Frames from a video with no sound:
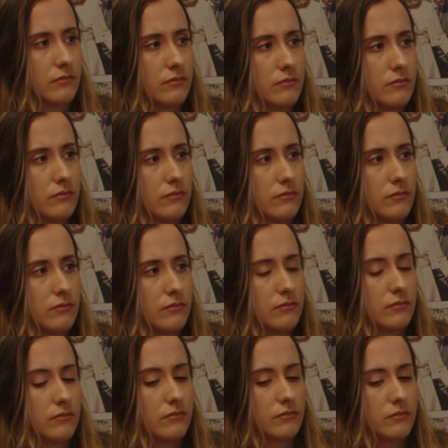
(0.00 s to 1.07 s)

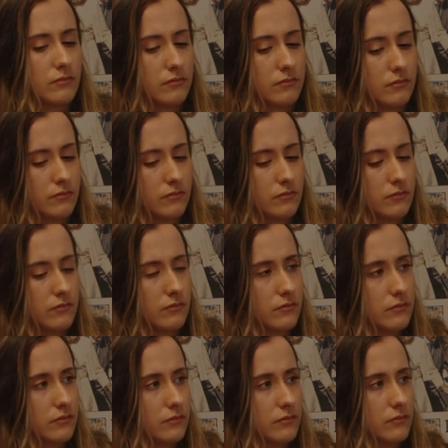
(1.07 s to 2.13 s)

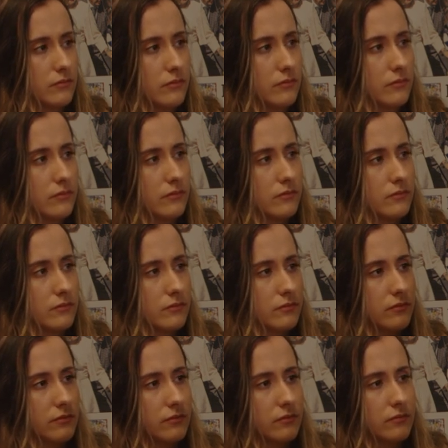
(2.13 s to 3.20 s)

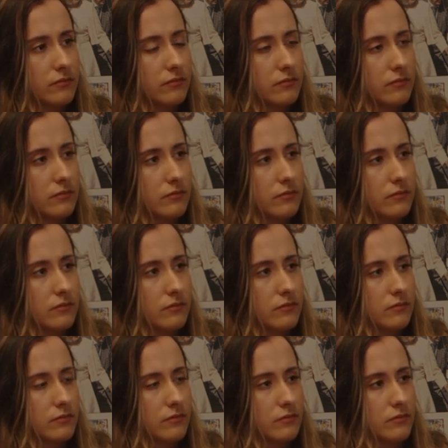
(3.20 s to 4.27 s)
The person shown says nothing.